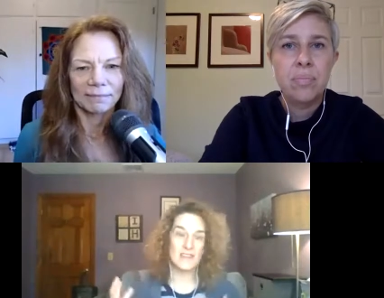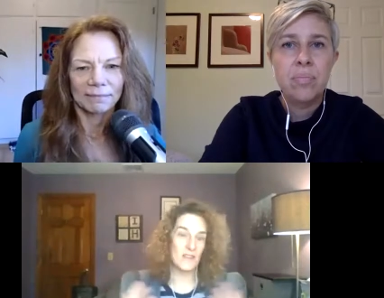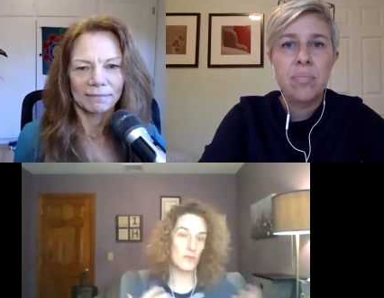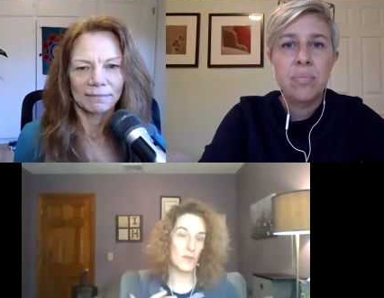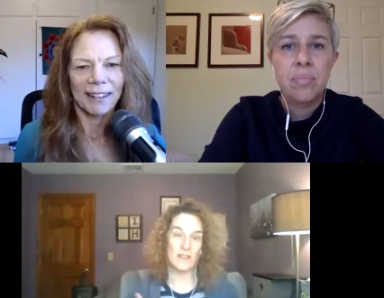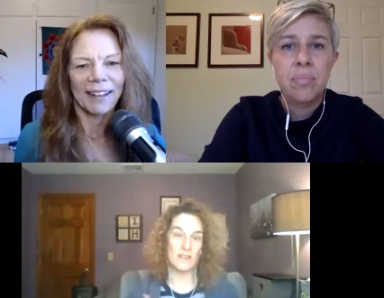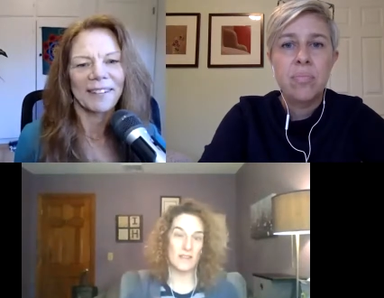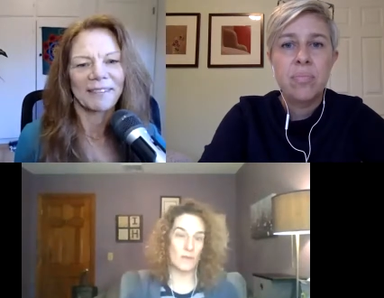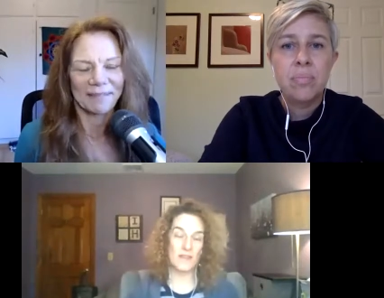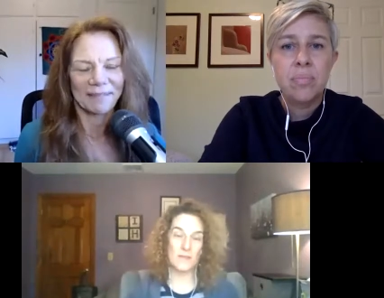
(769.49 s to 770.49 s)
Speaker 1: with,
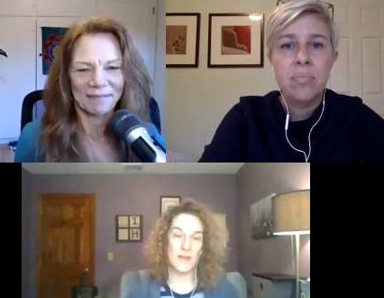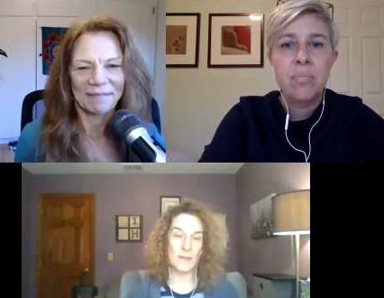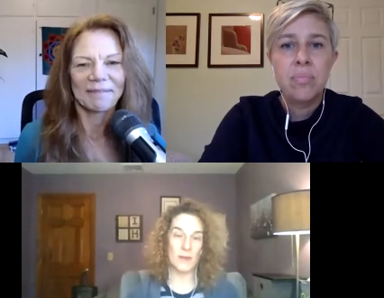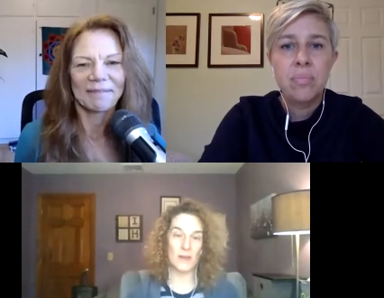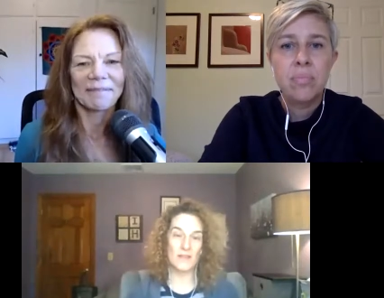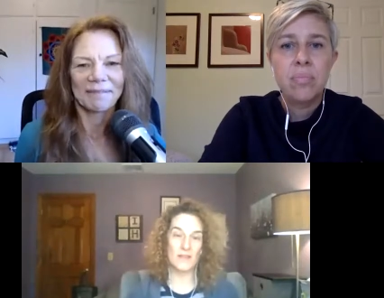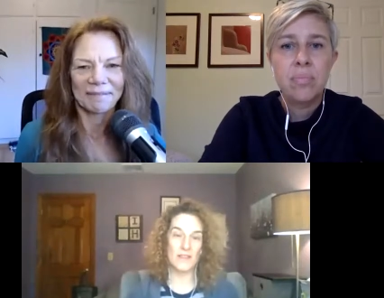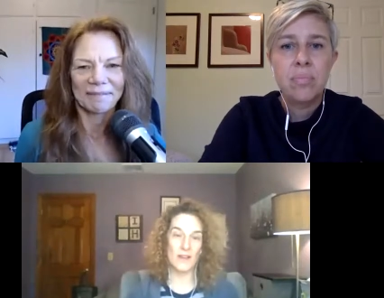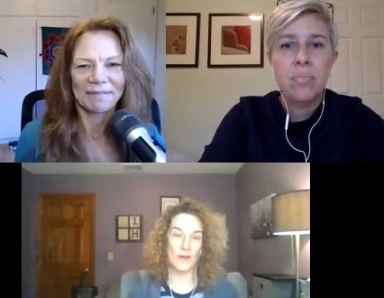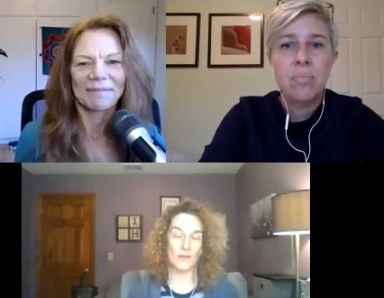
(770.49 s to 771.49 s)
with people.
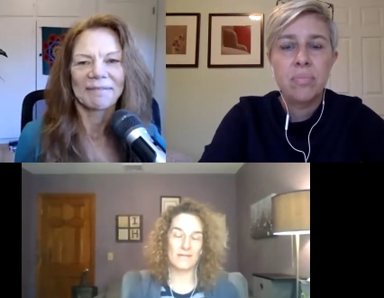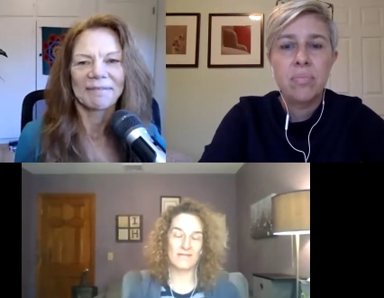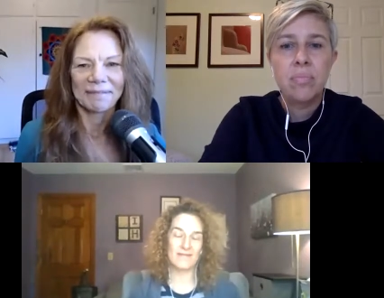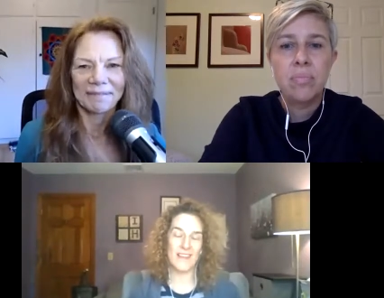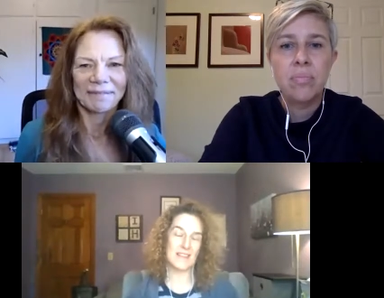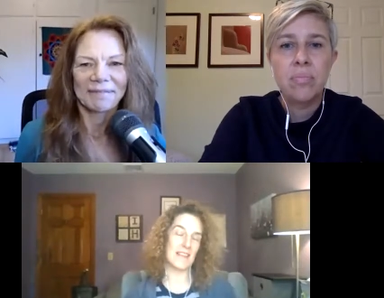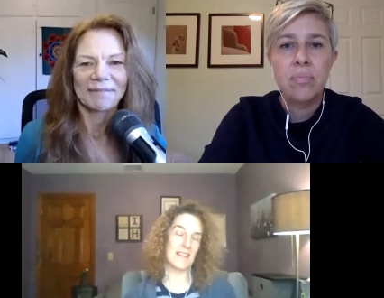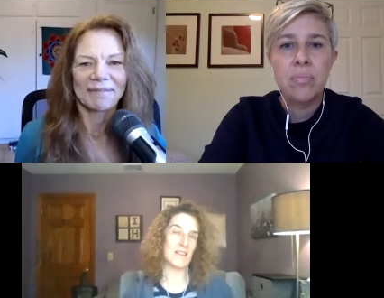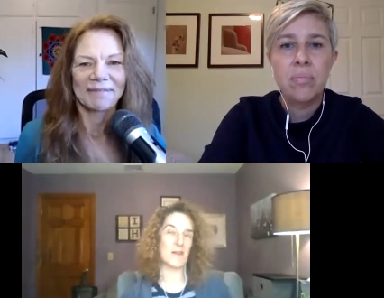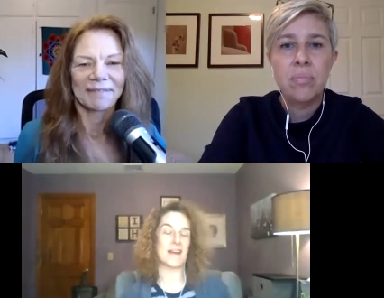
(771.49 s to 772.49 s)
So that's mm. that's
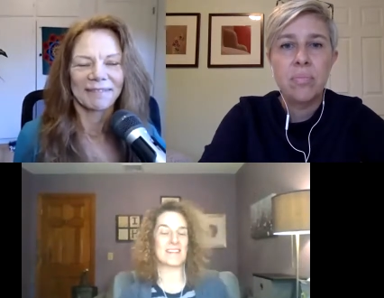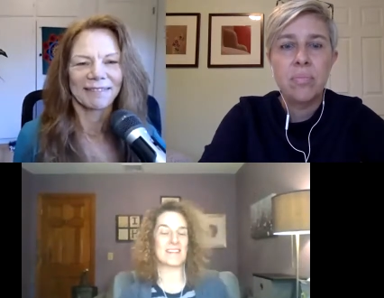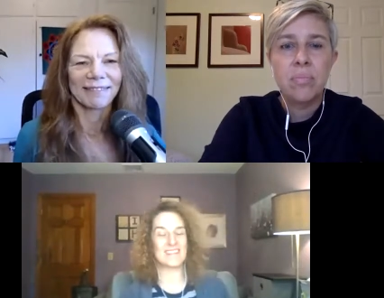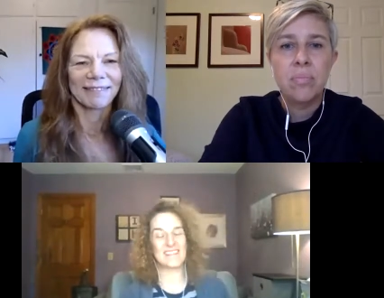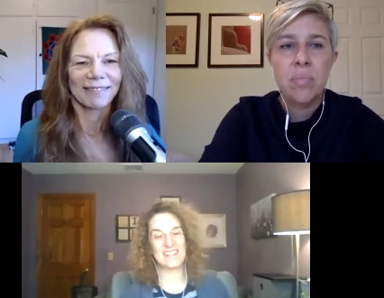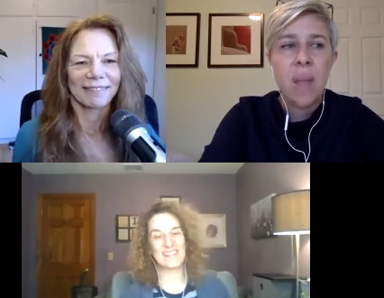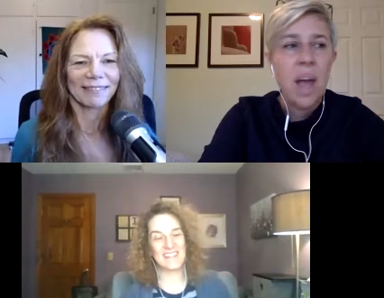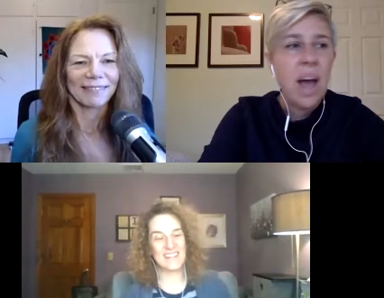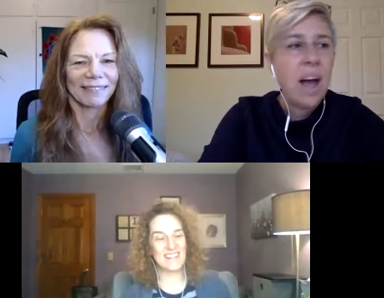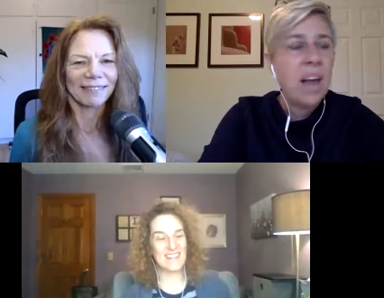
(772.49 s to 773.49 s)
great.
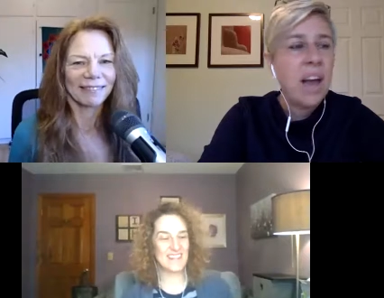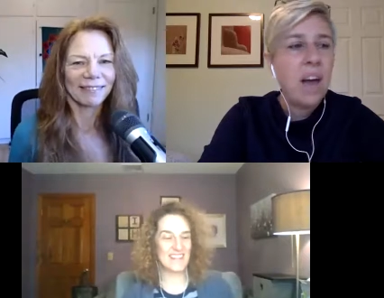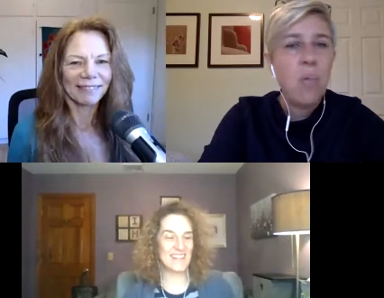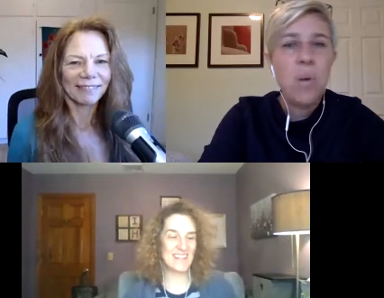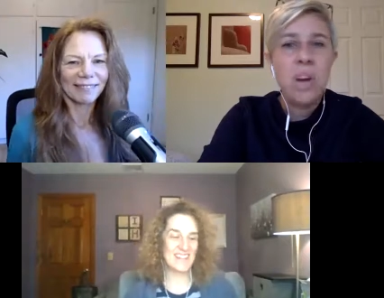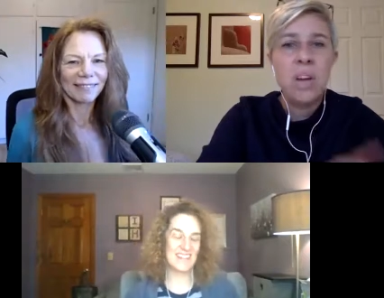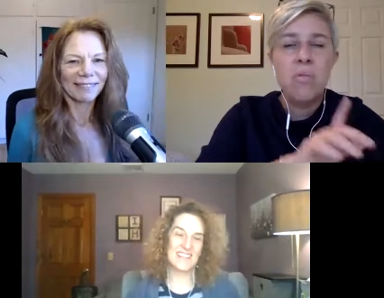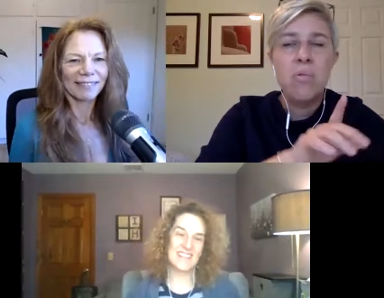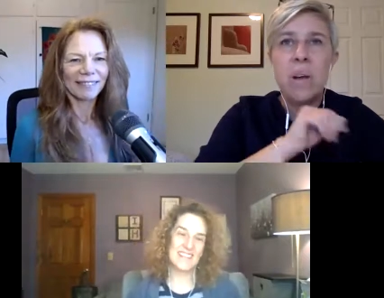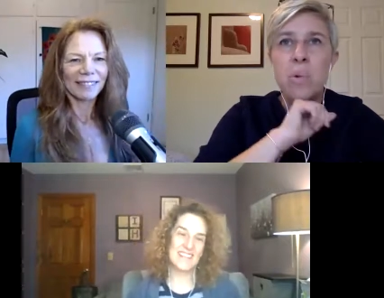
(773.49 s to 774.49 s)
Speaker 2: I, I want to
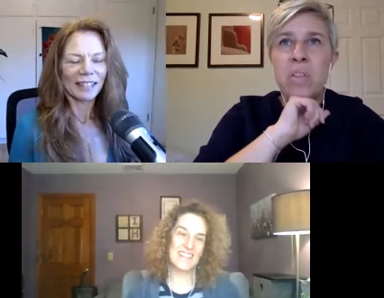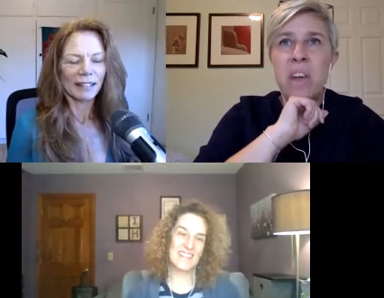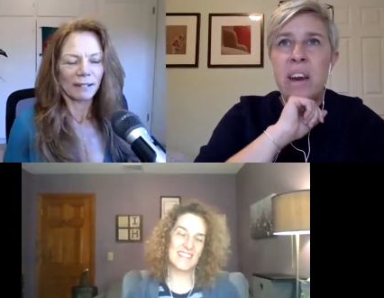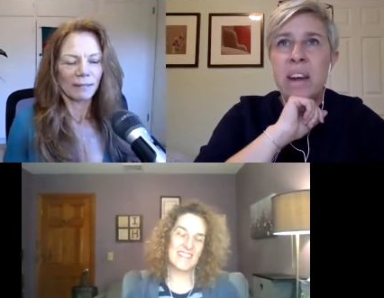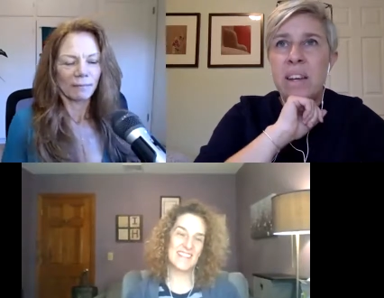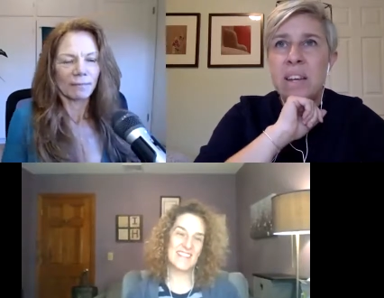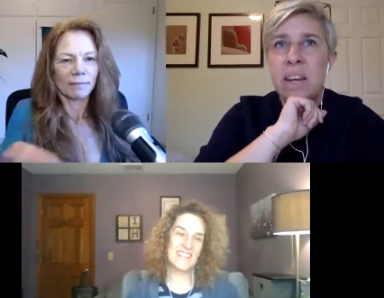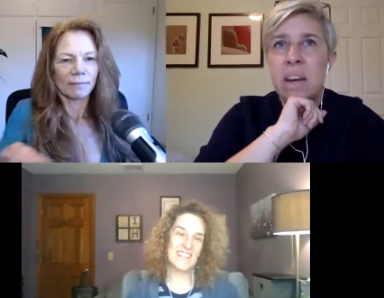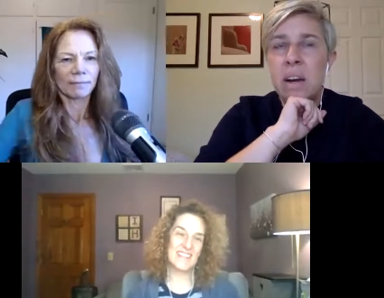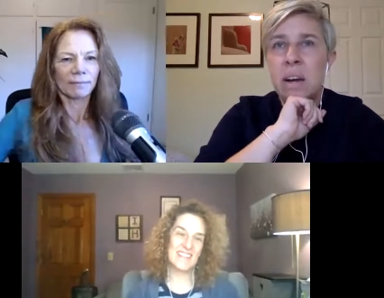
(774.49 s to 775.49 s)
run with that
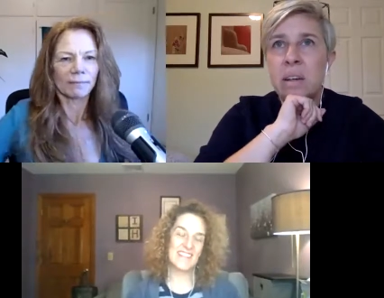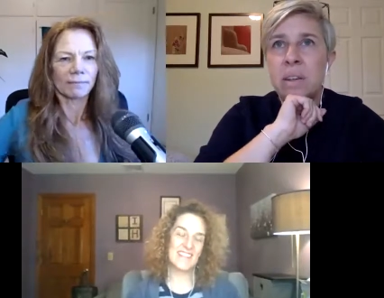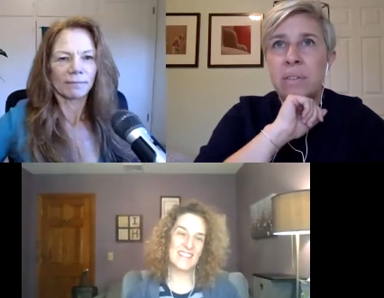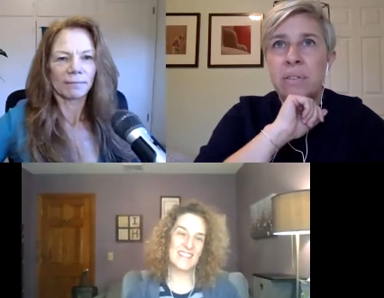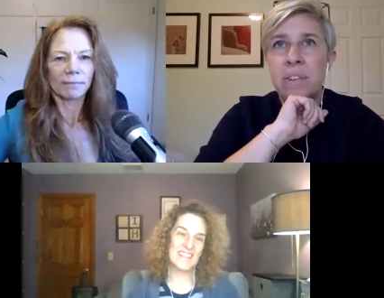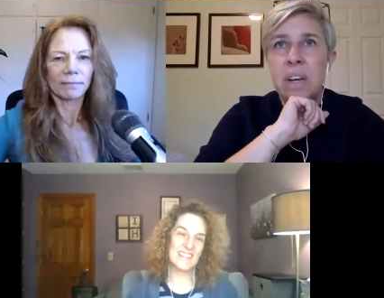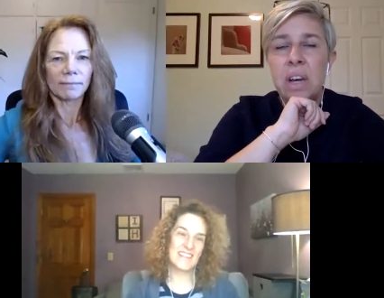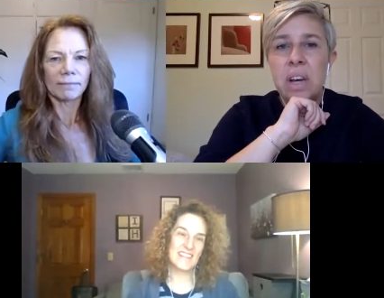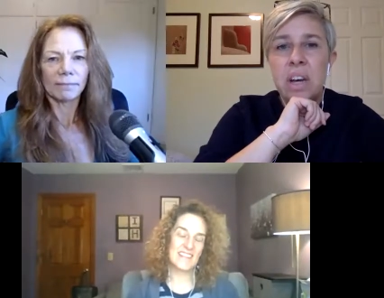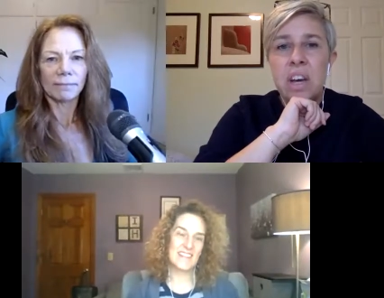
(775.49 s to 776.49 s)
idea of,
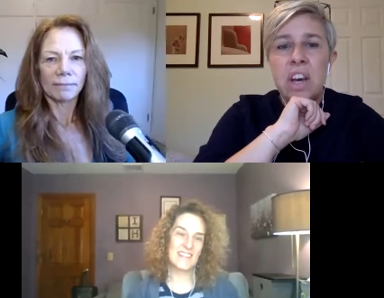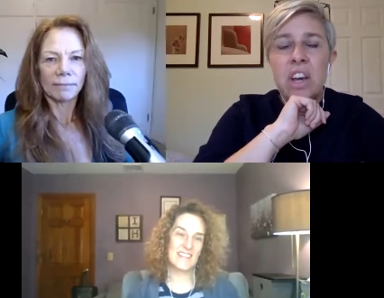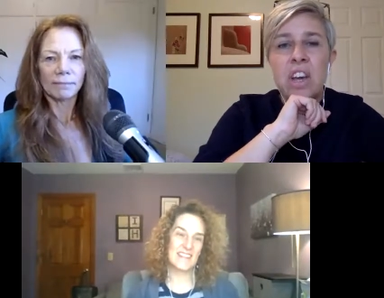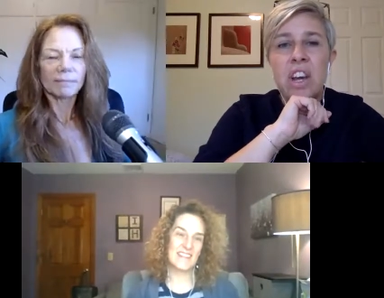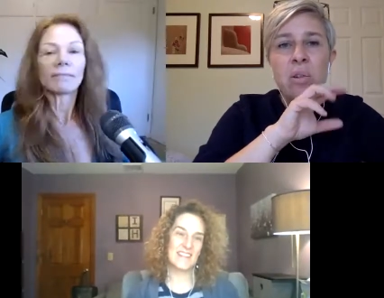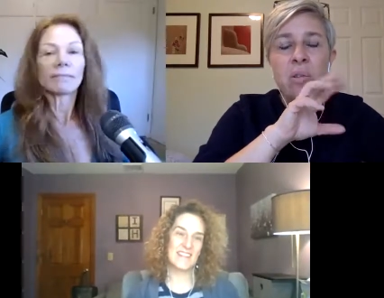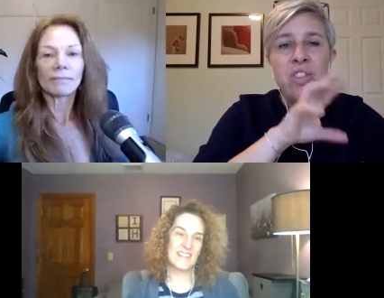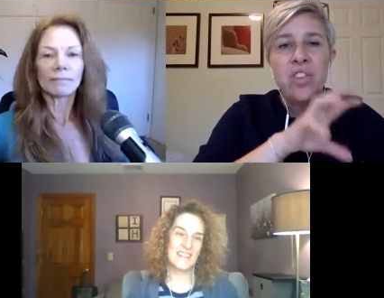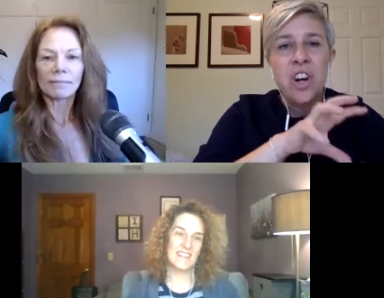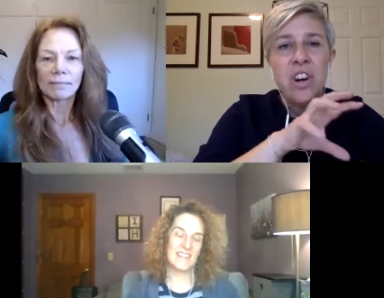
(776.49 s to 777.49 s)
you know,
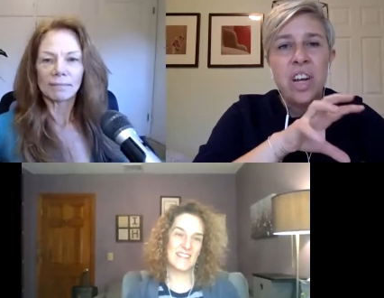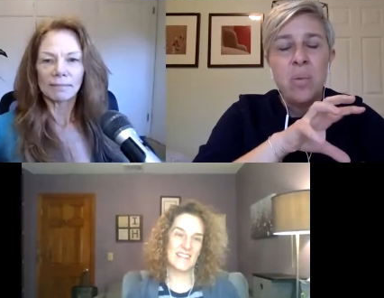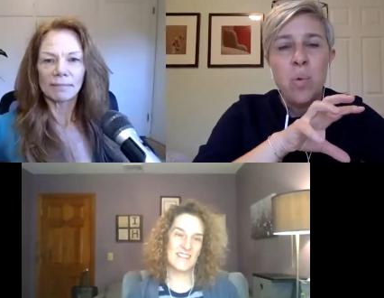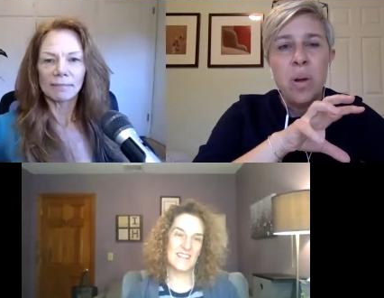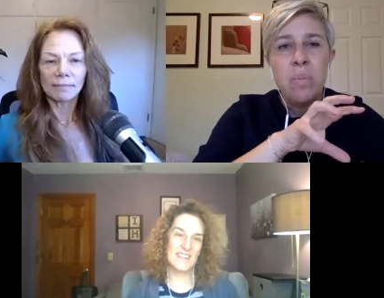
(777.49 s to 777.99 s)
starting in one